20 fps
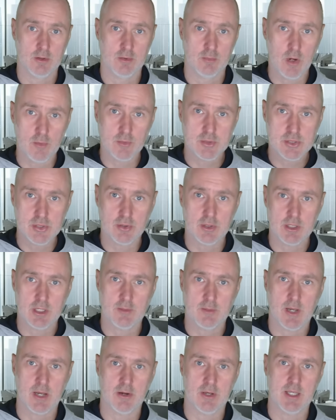What we're
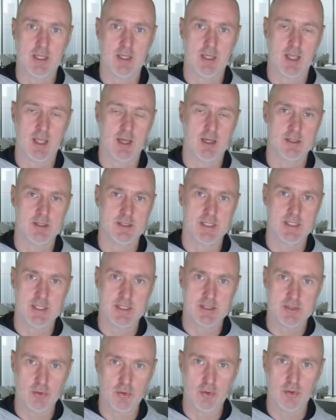talking about here, guys,
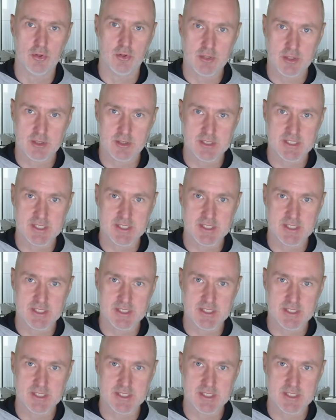is Order